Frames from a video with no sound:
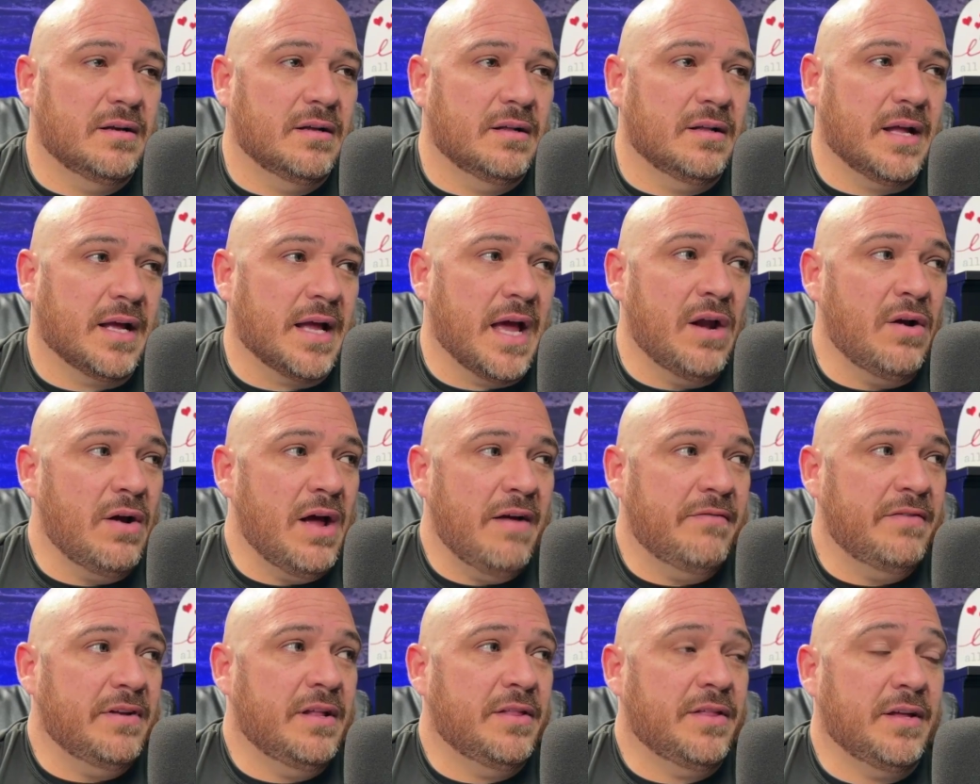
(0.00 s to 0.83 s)
Like I don't
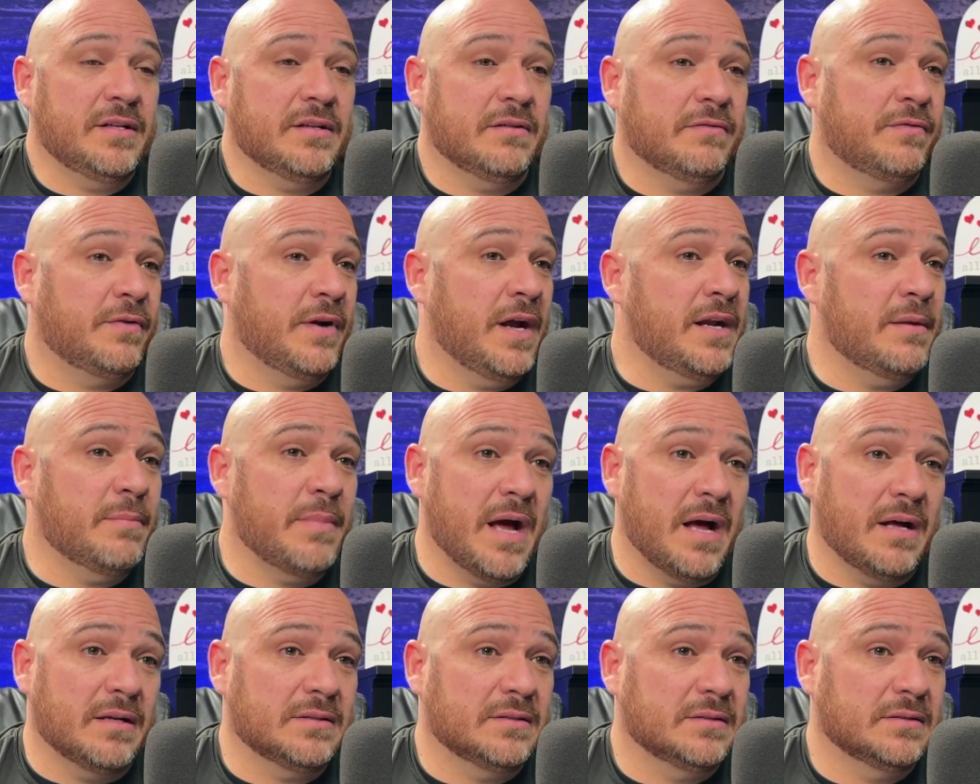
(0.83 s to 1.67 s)
have anything to fret
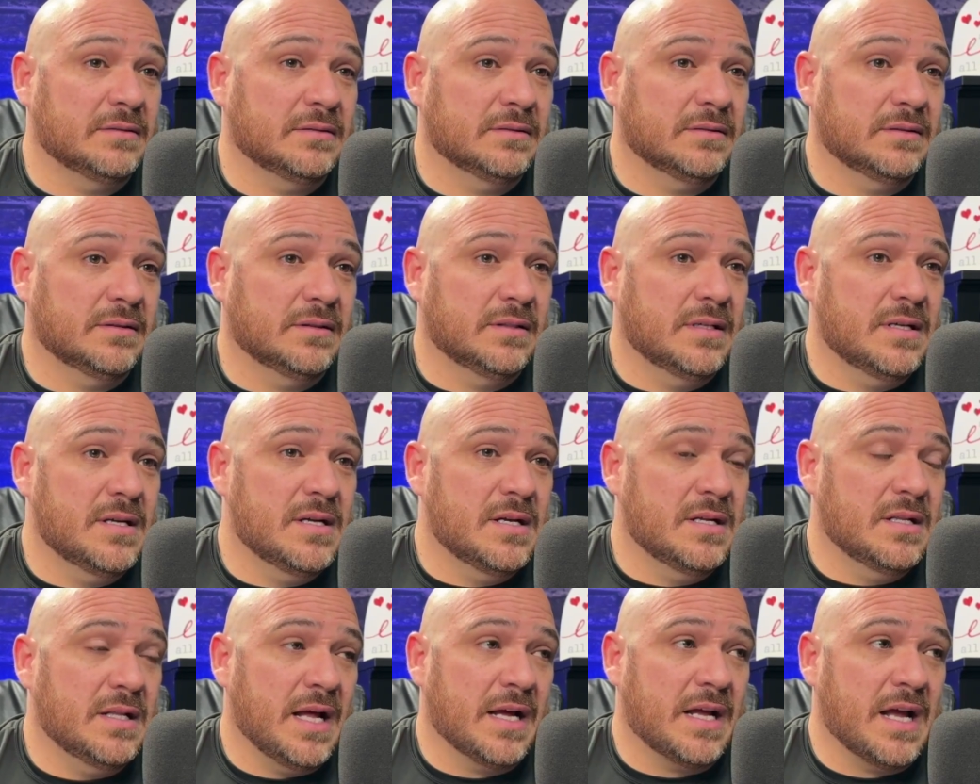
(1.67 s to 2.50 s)
about.
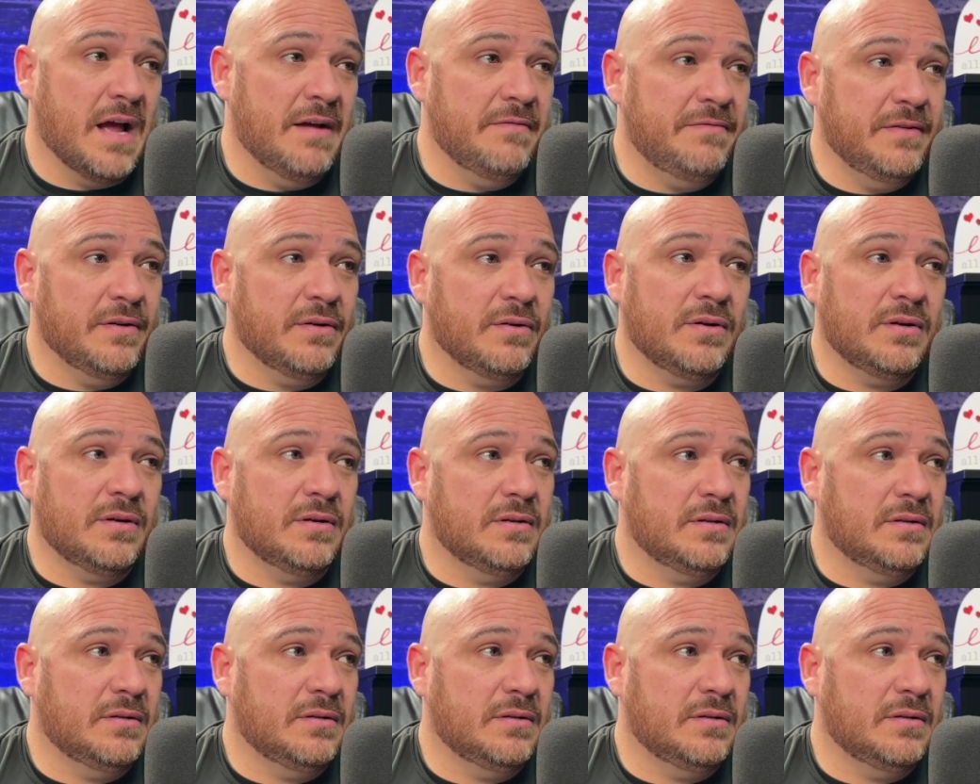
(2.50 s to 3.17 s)
Like I feel